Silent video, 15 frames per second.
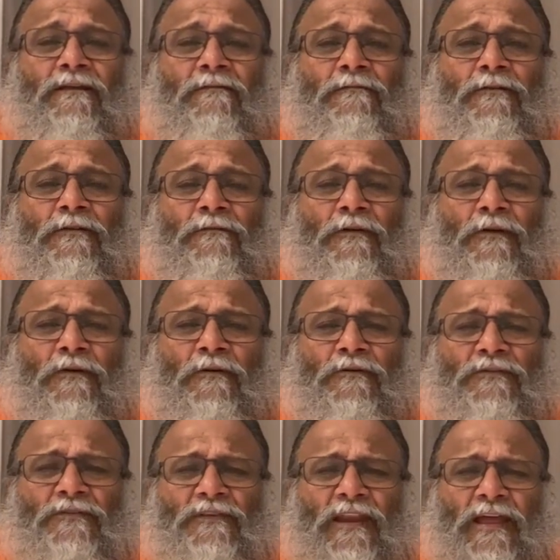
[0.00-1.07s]
For
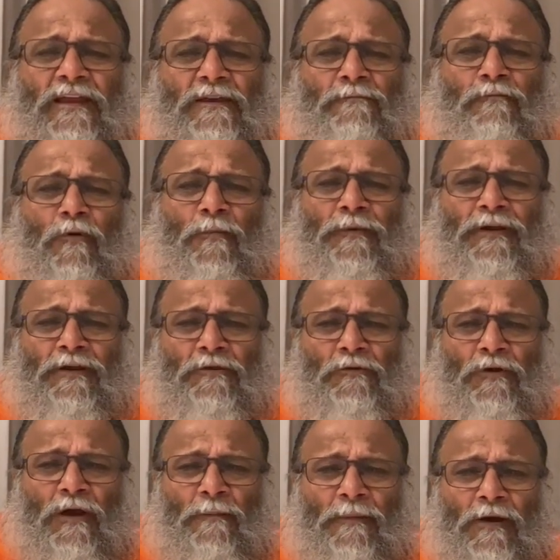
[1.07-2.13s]
a slight moment you
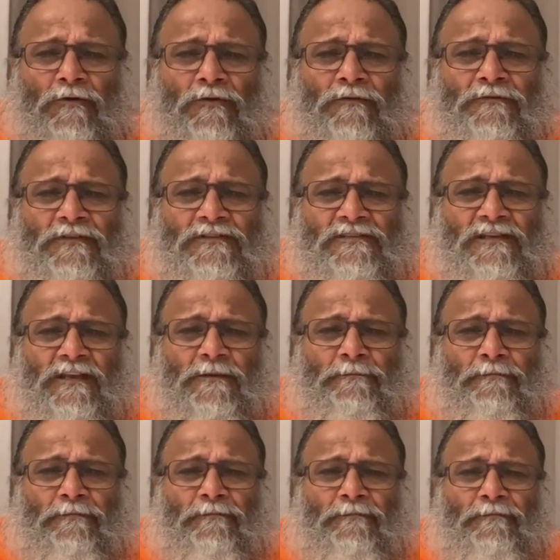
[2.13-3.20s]
come out of the
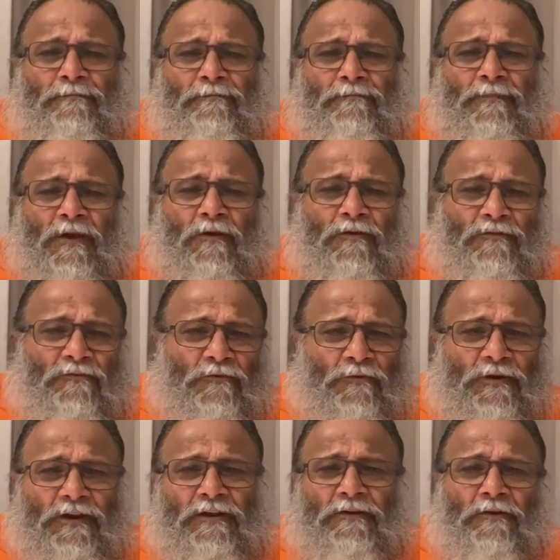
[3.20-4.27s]
sleep because you
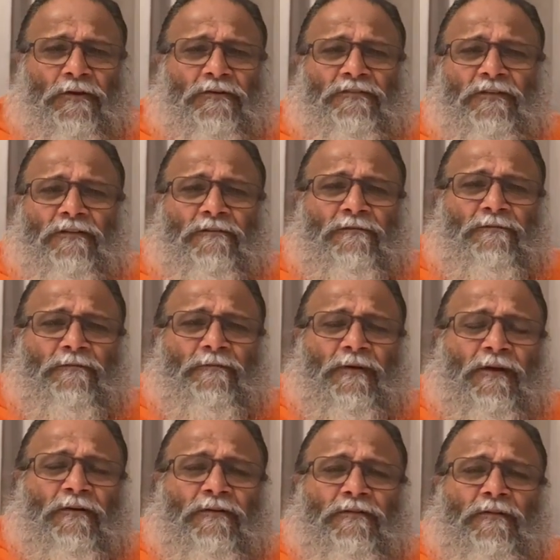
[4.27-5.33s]
hit yourself
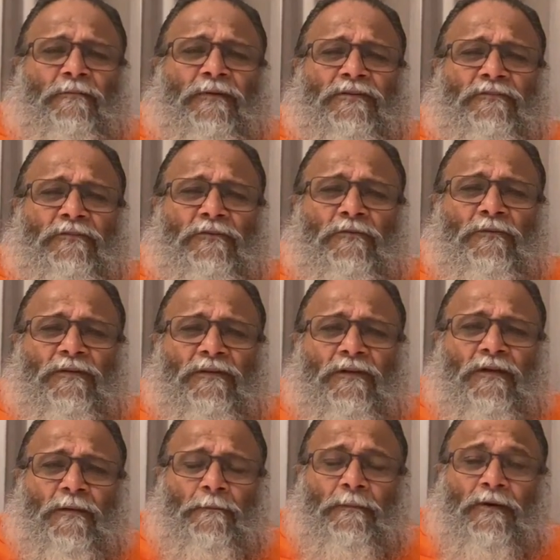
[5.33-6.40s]
because the mosquito was,
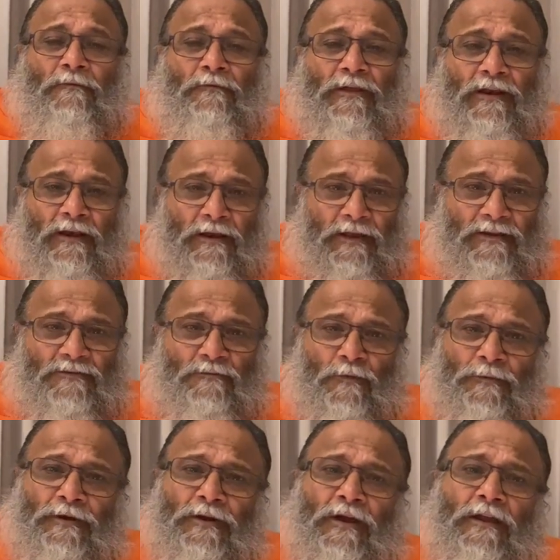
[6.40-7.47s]
but very next
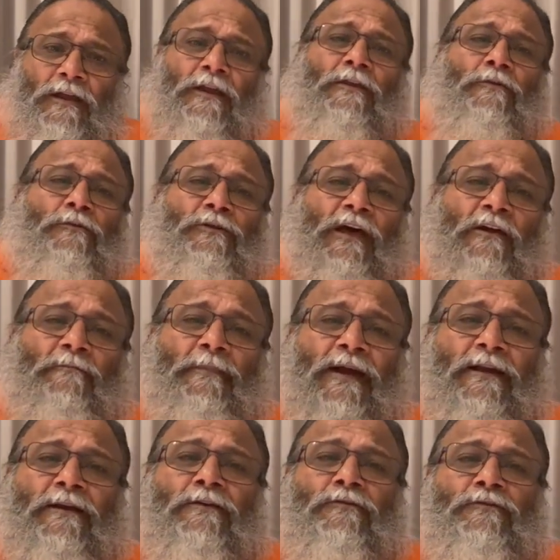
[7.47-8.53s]
moment again you dive
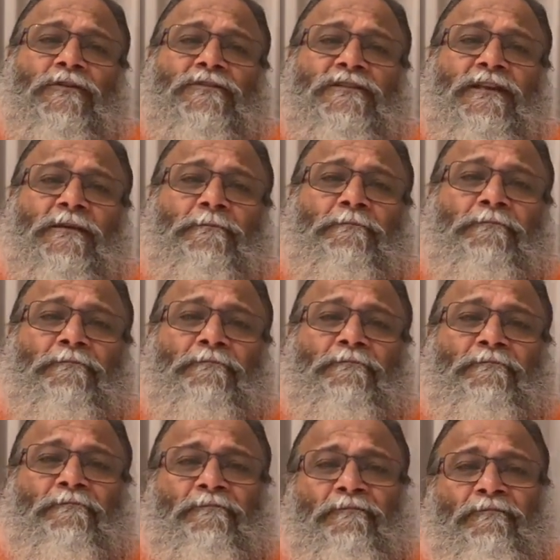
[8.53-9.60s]
back into the sleep.
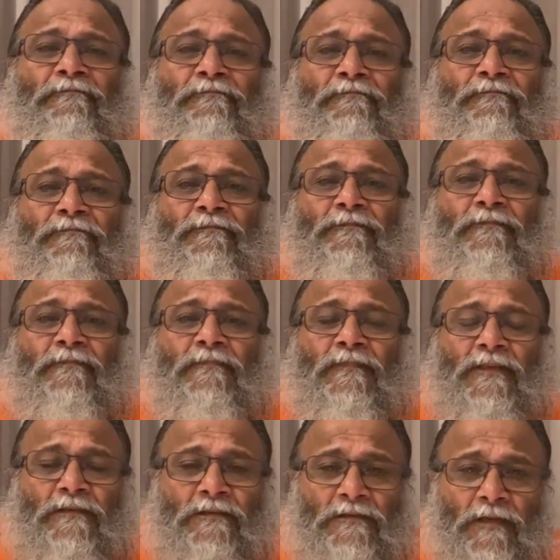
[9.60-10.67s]

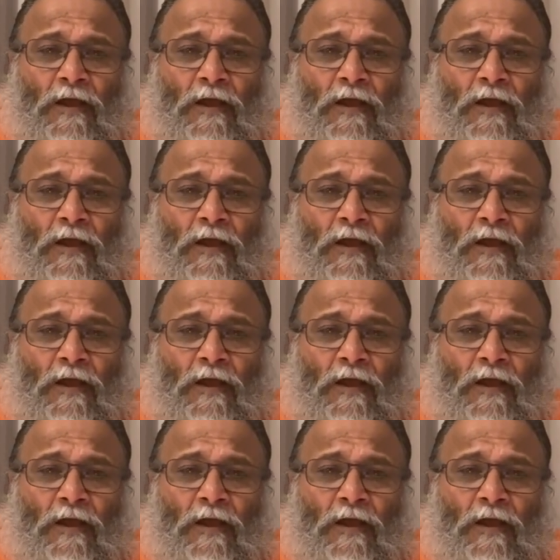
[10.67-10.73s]
This is